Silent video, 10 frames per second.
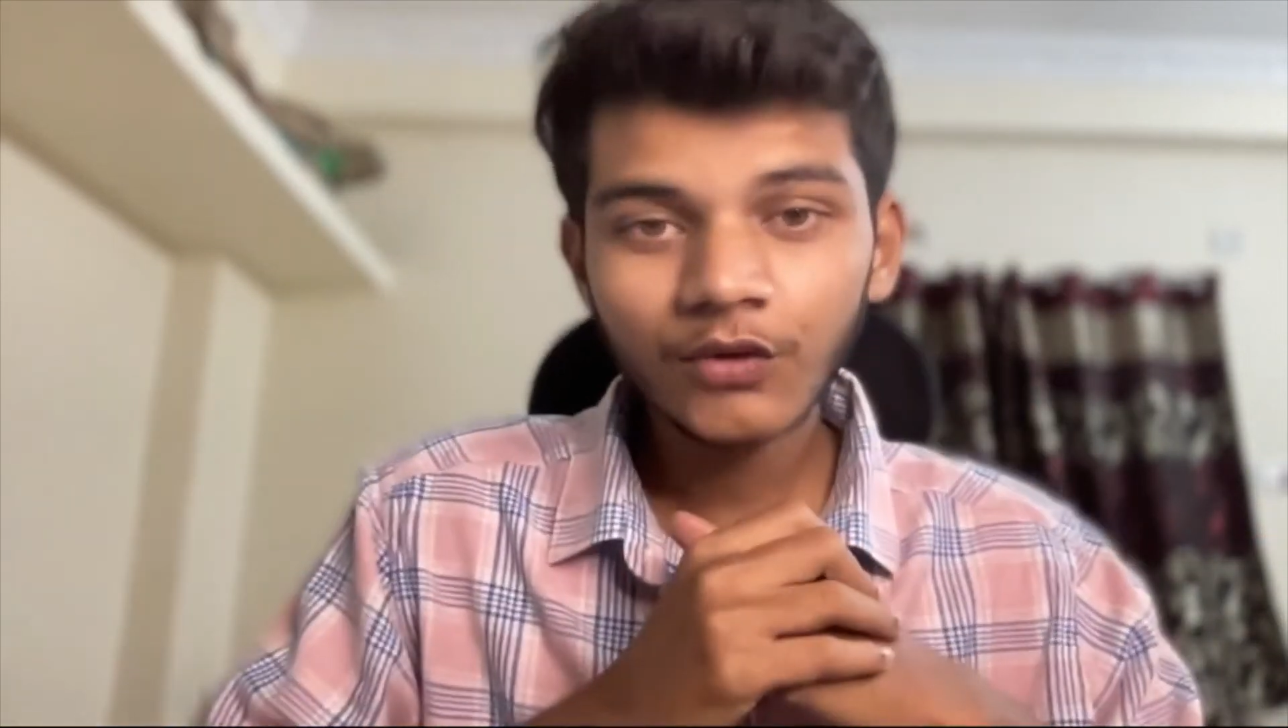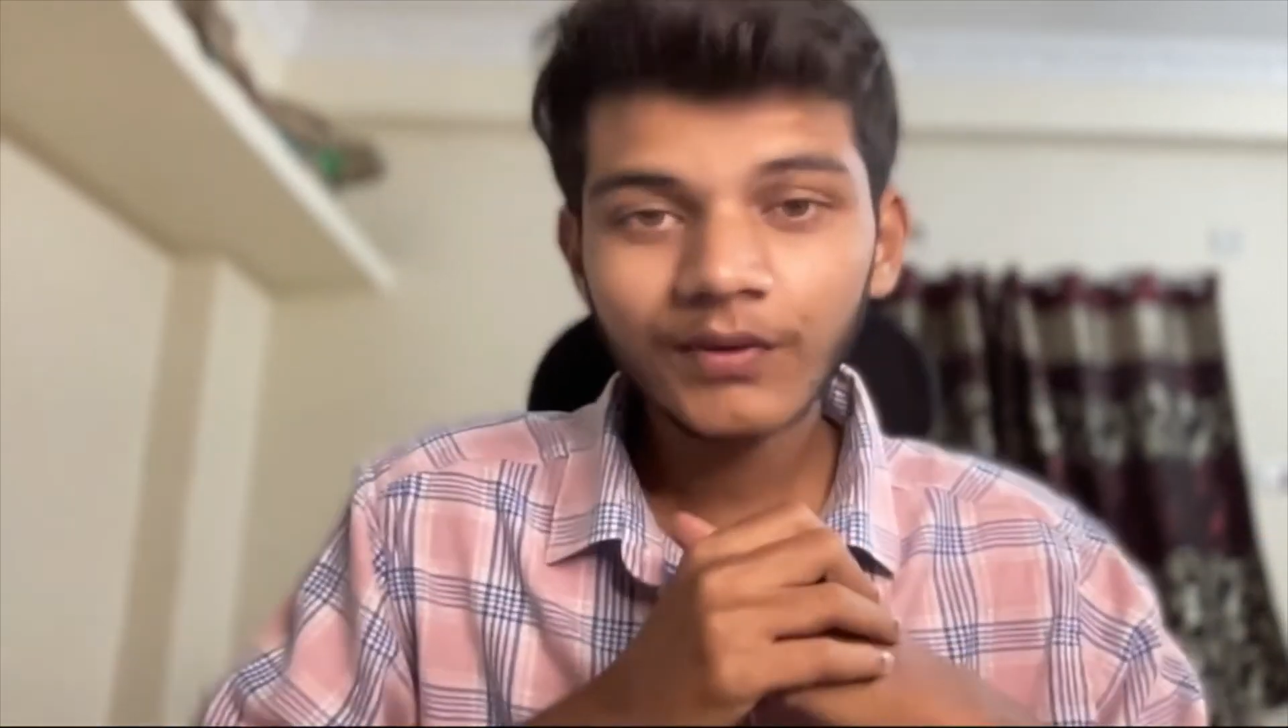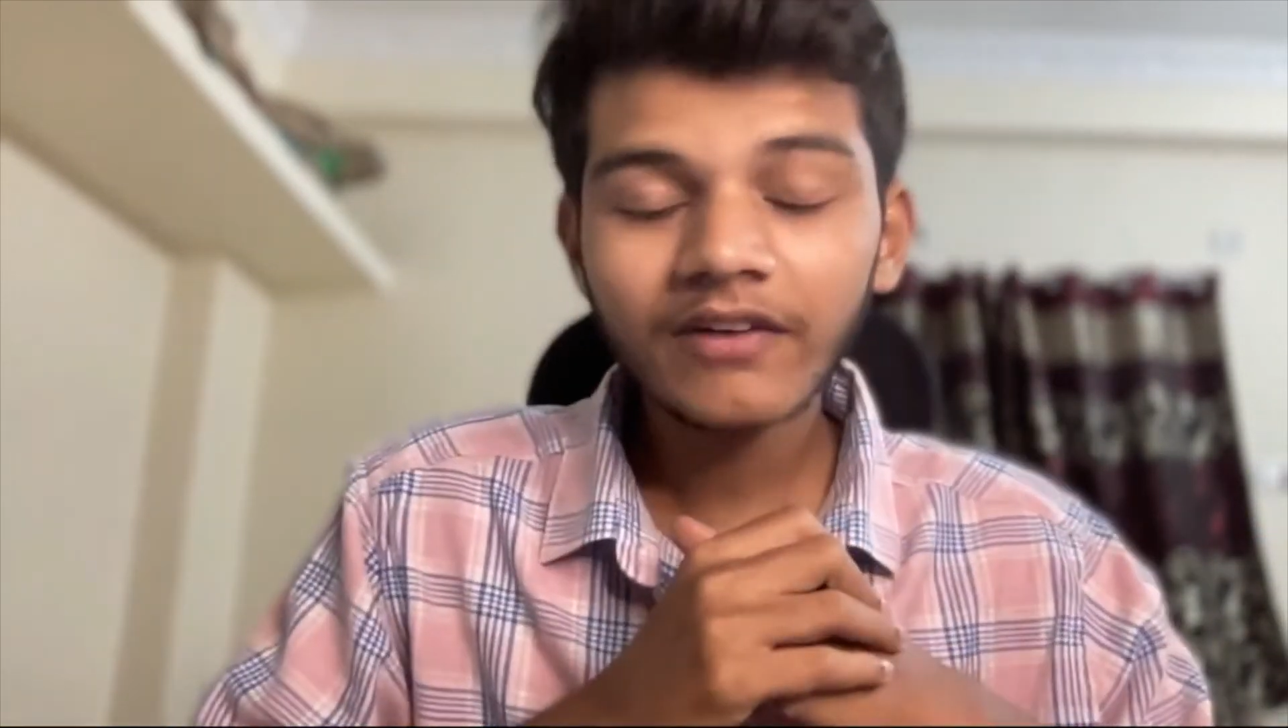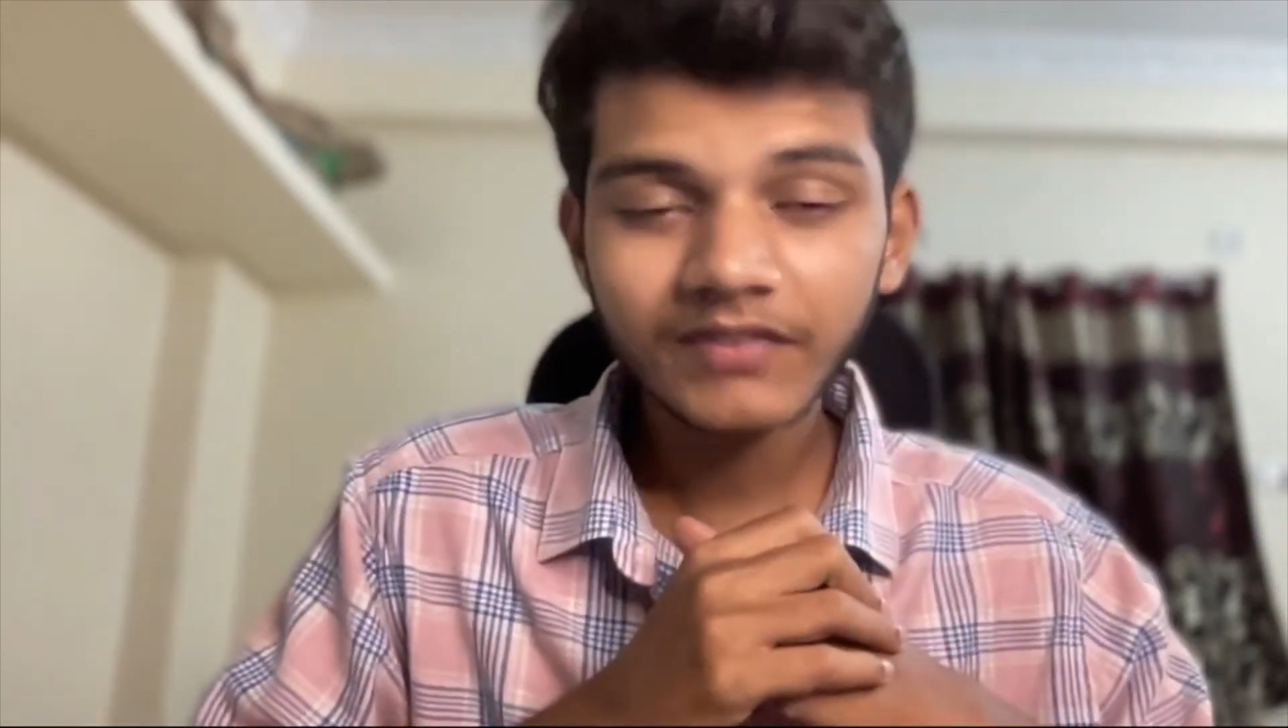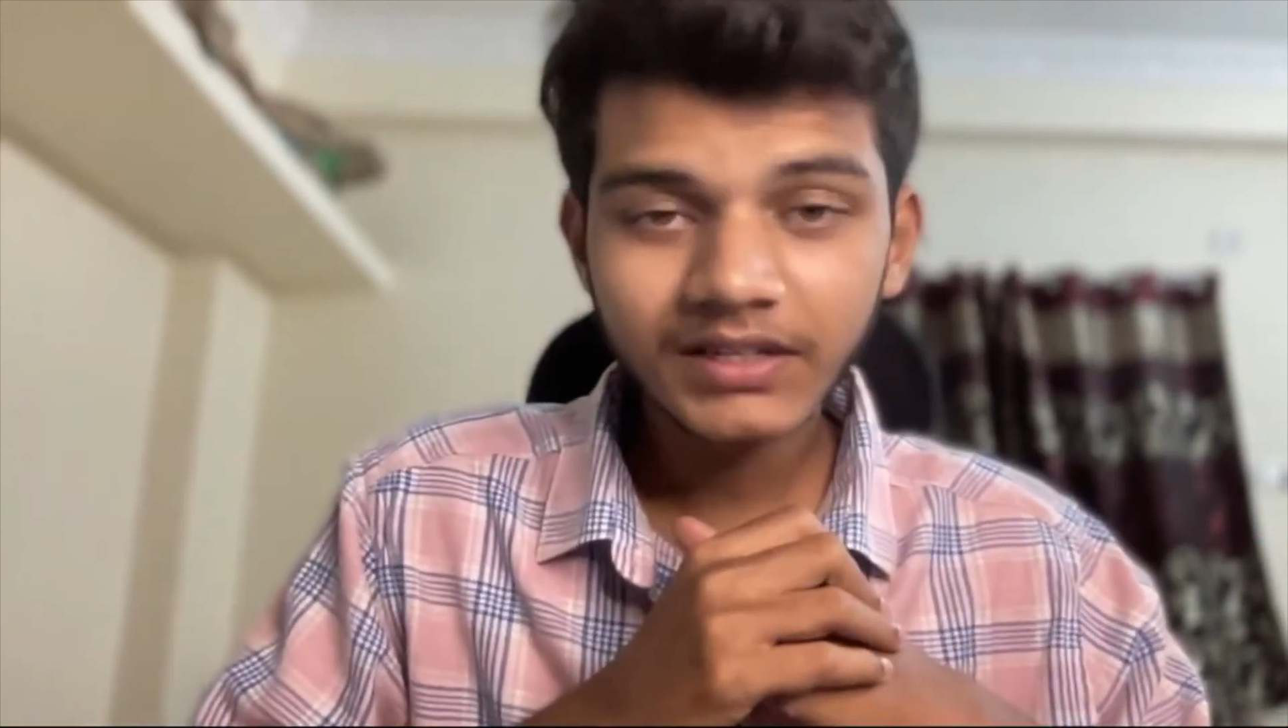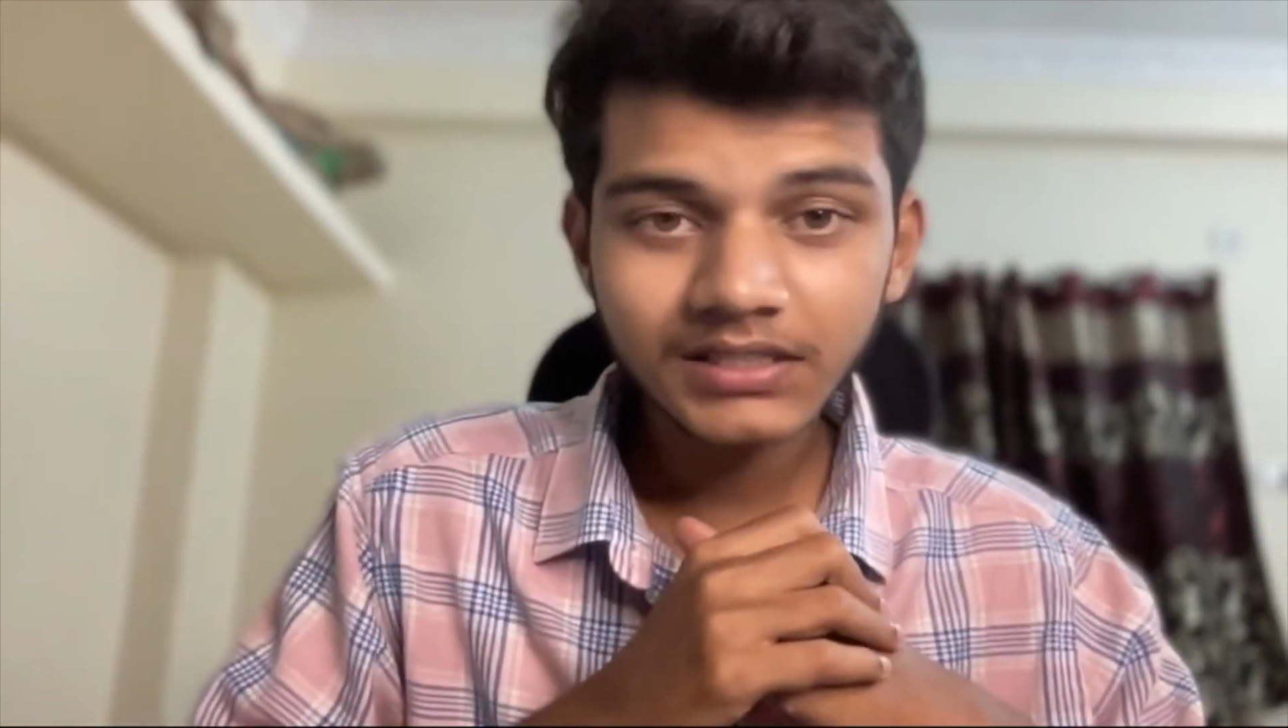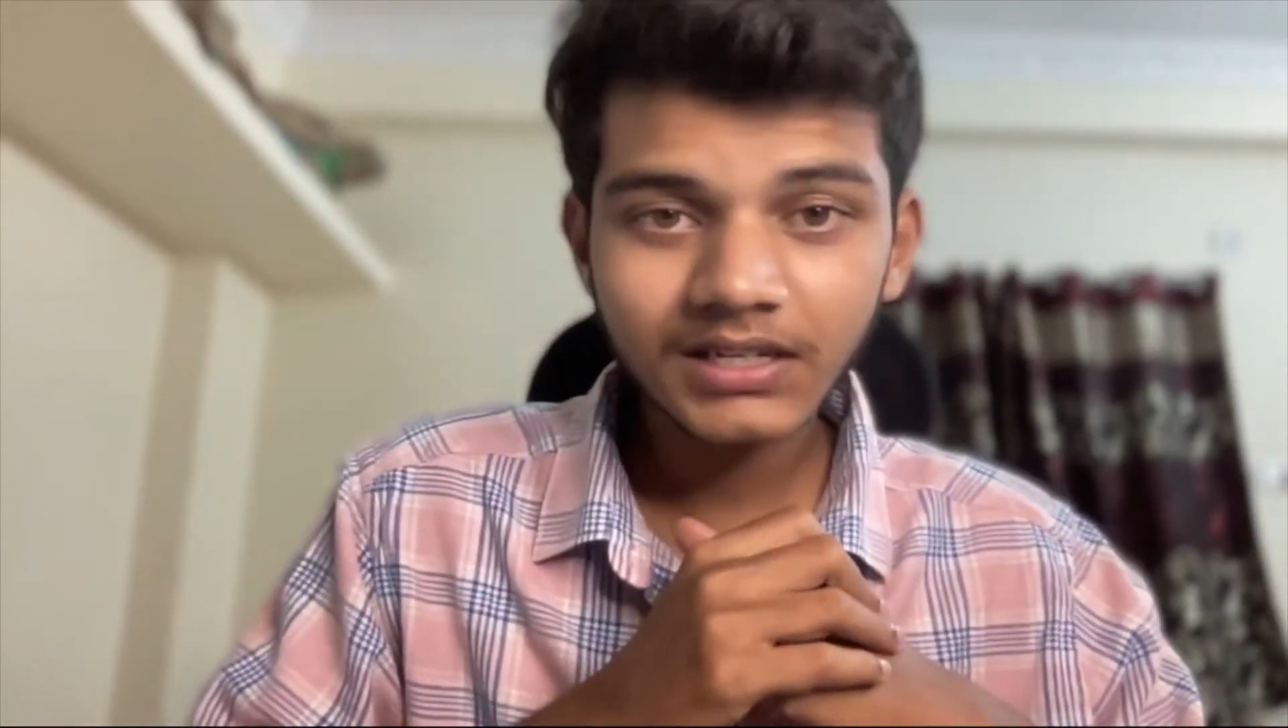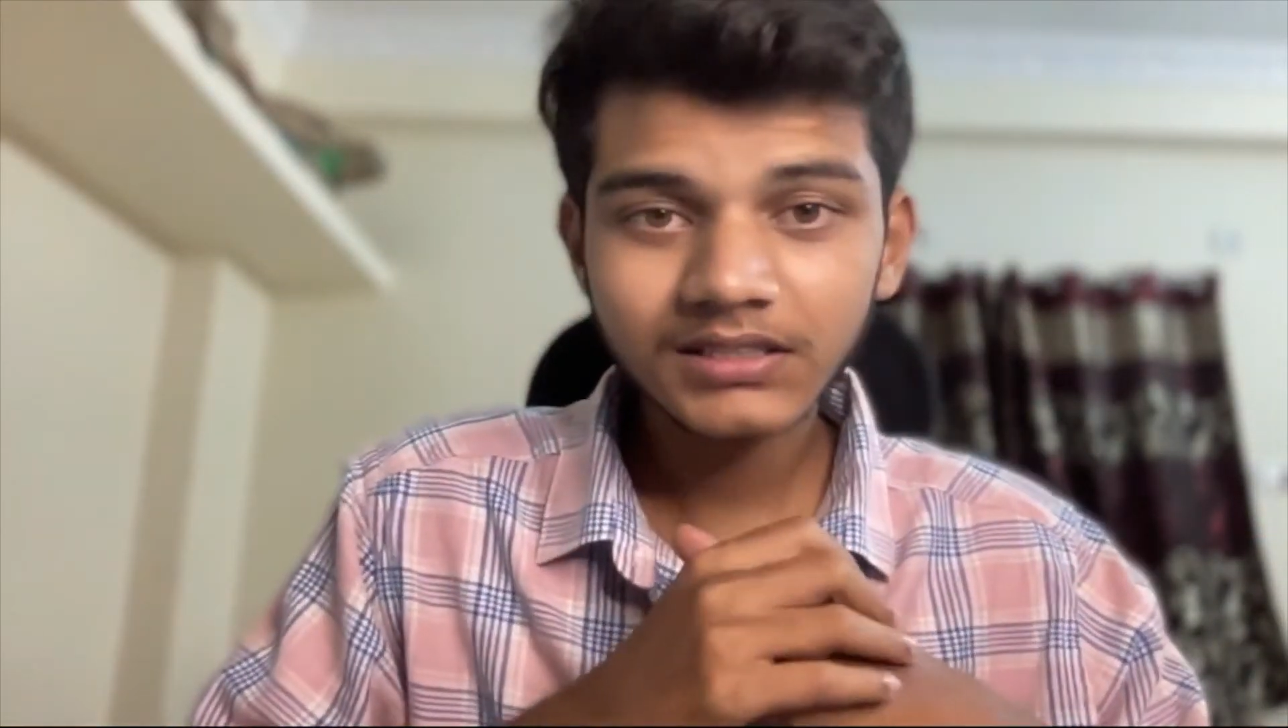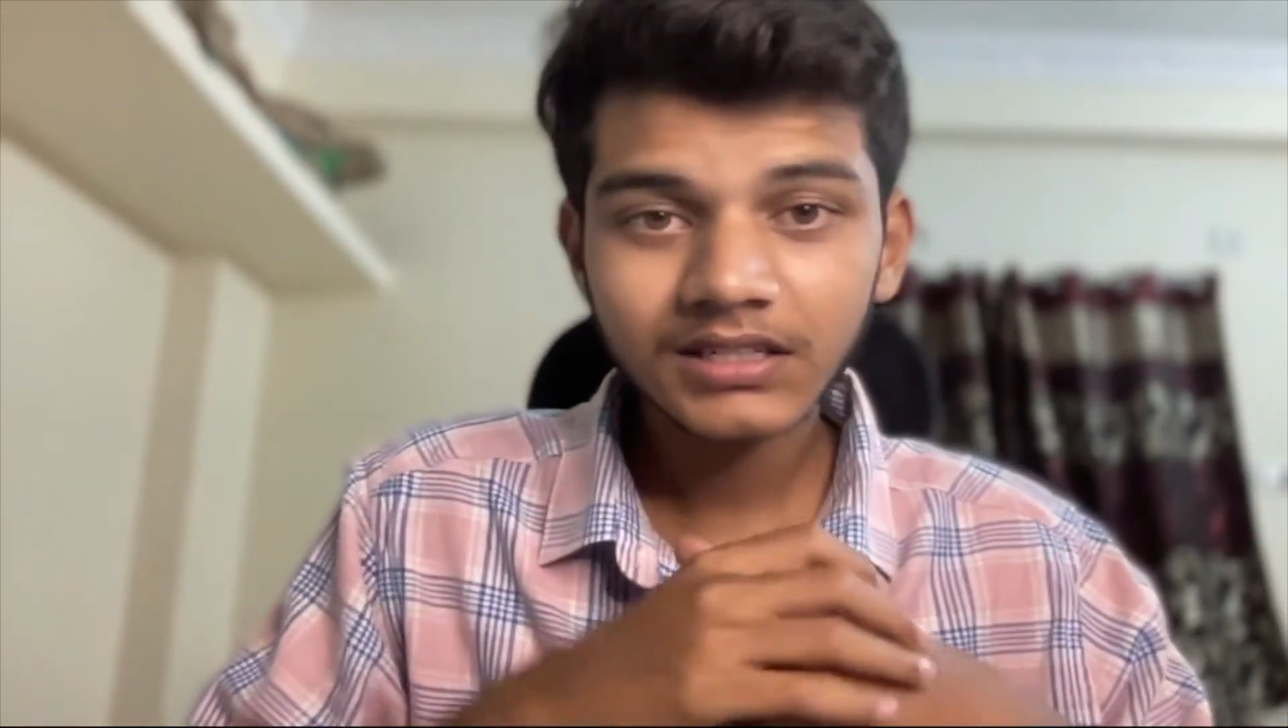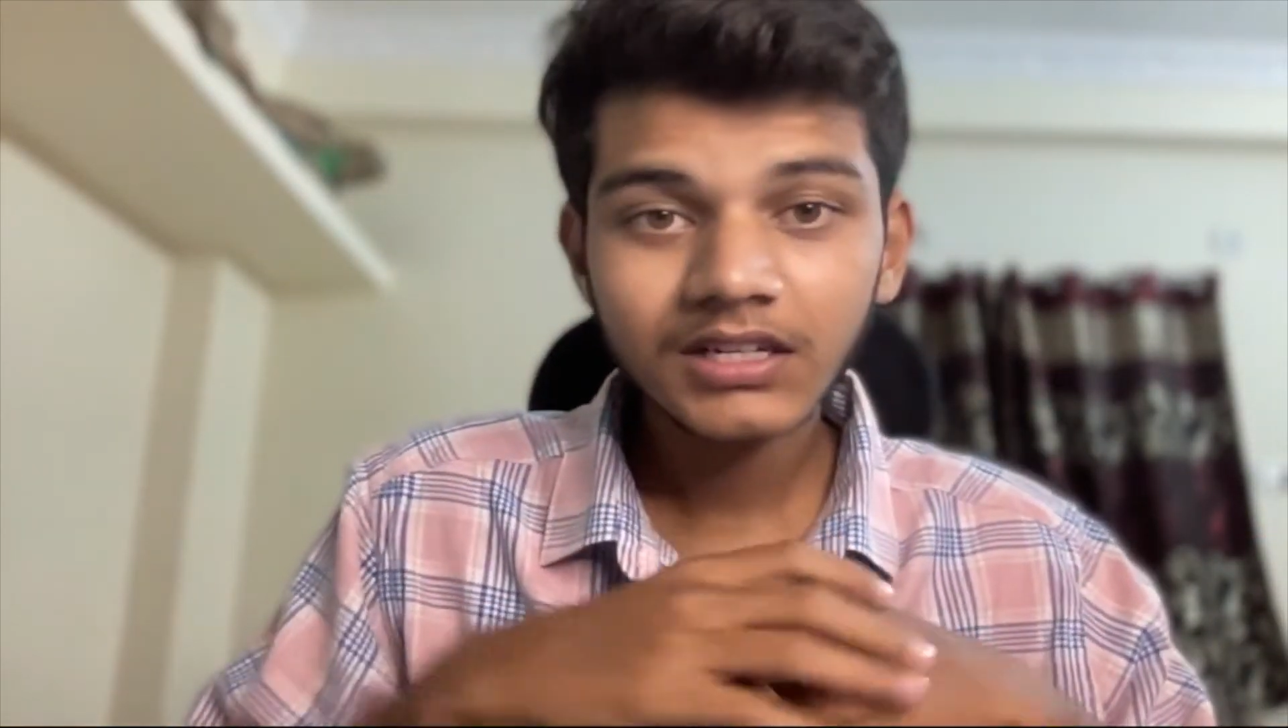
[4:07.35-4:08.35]
we have
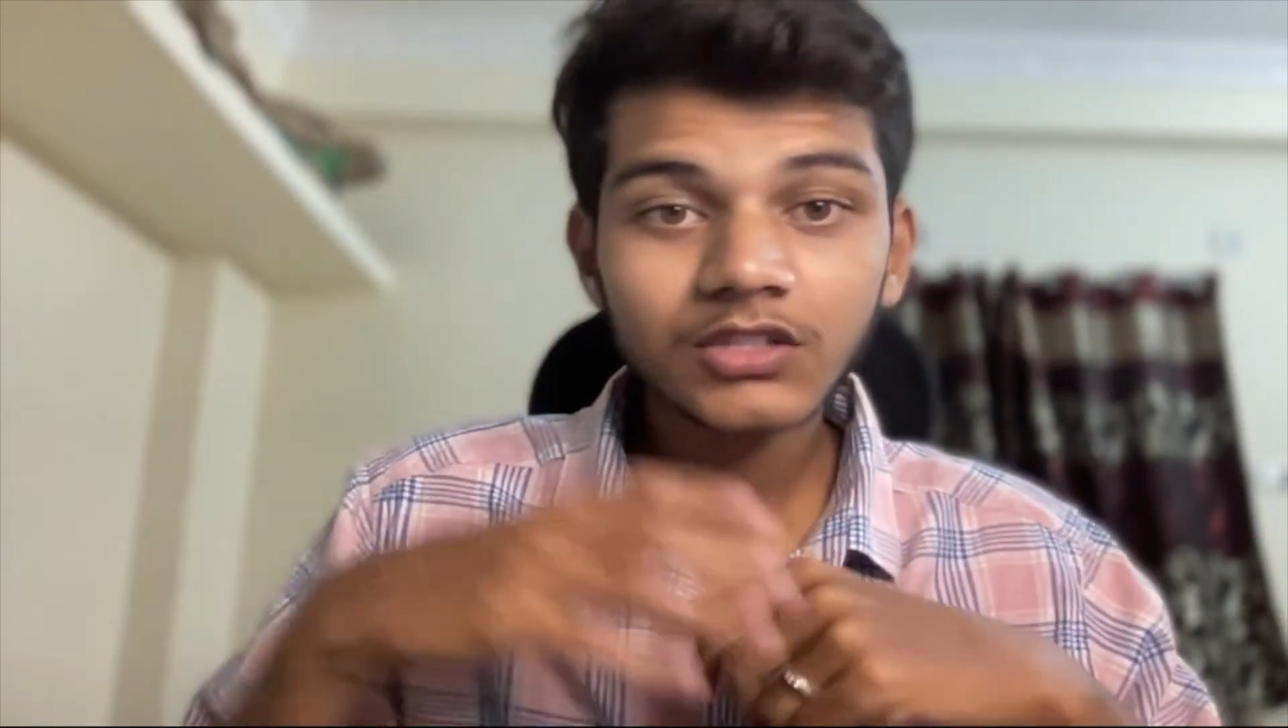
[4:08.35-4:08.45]
discussed